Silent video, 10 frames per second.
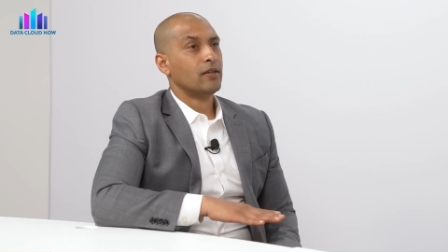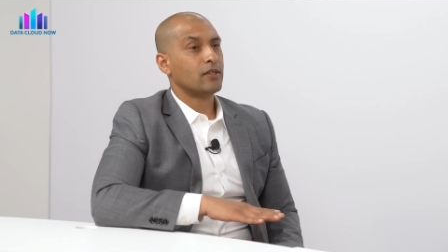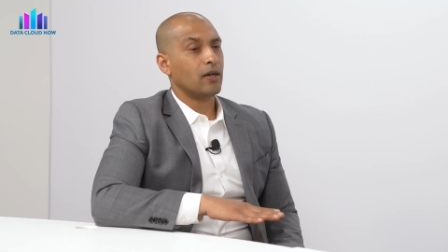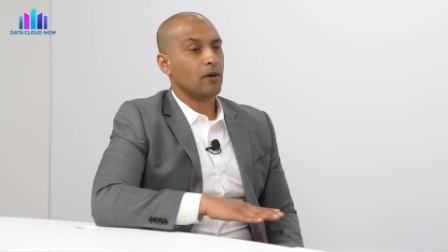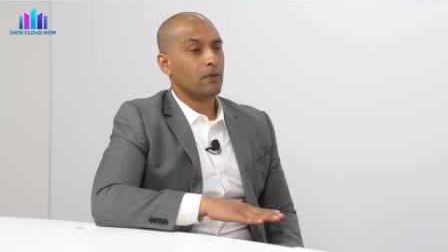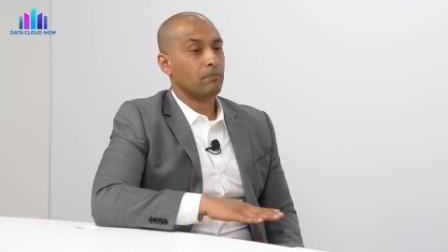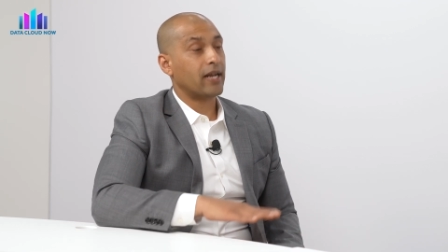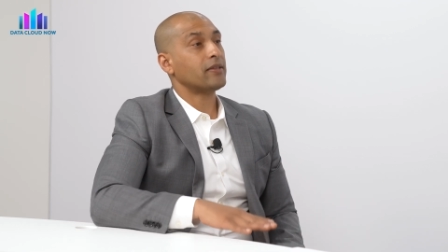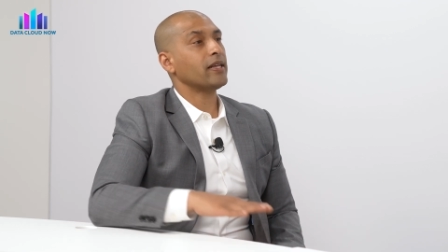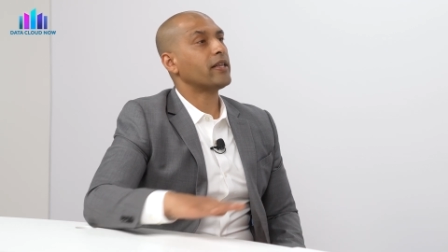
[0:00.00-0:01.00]
So, but
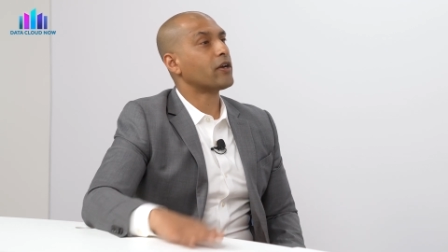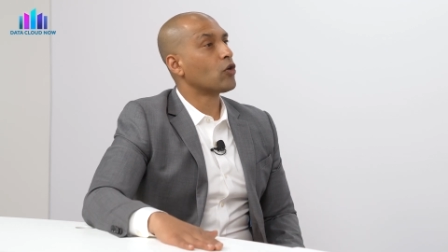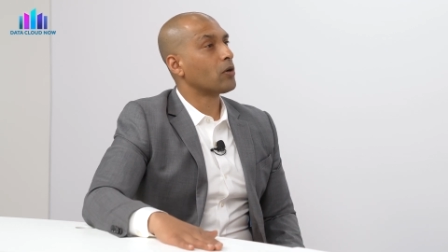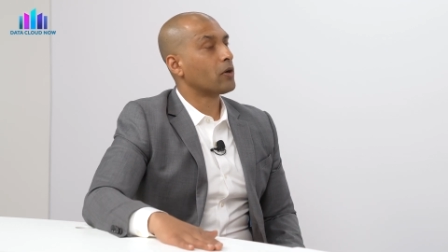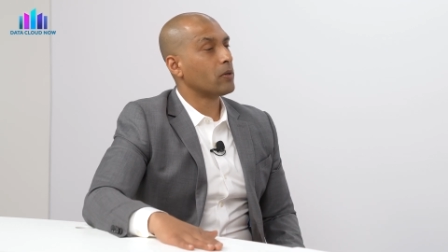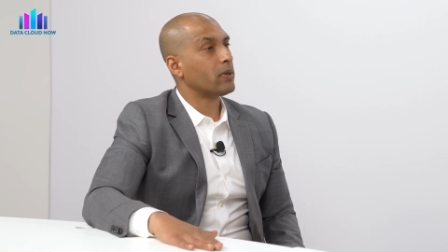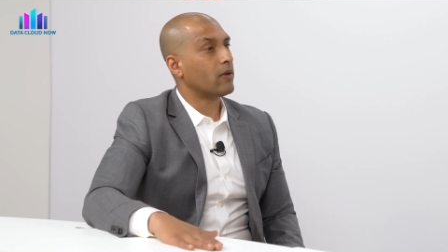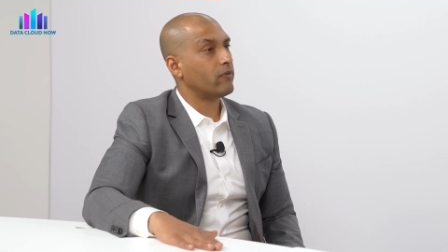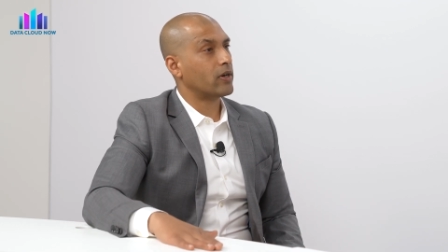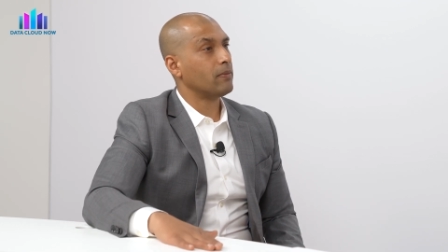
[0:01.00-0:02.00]
I think they're going to
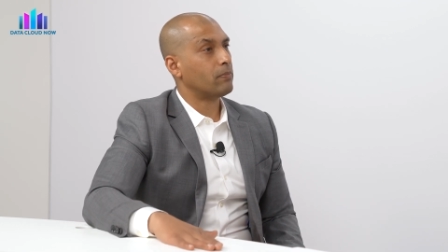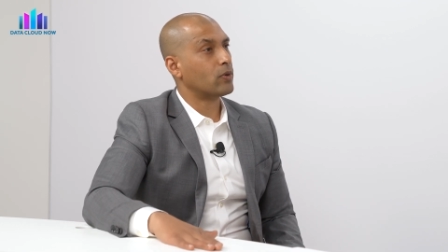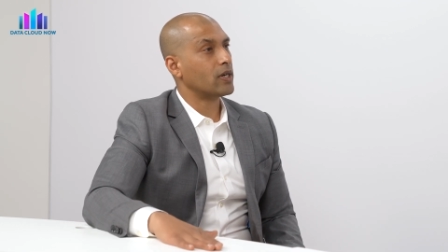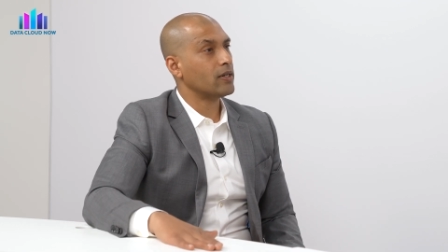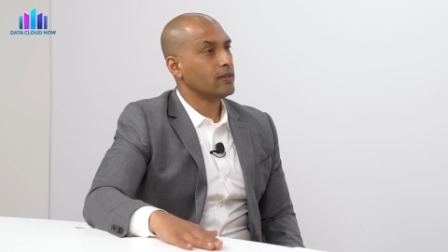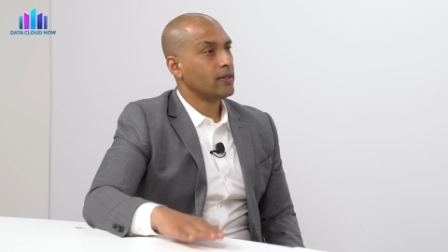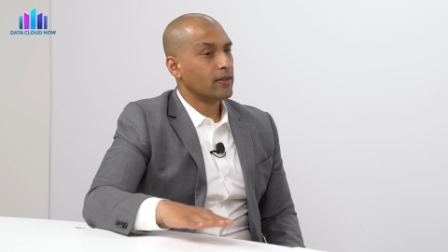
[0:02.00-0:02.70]
become very important.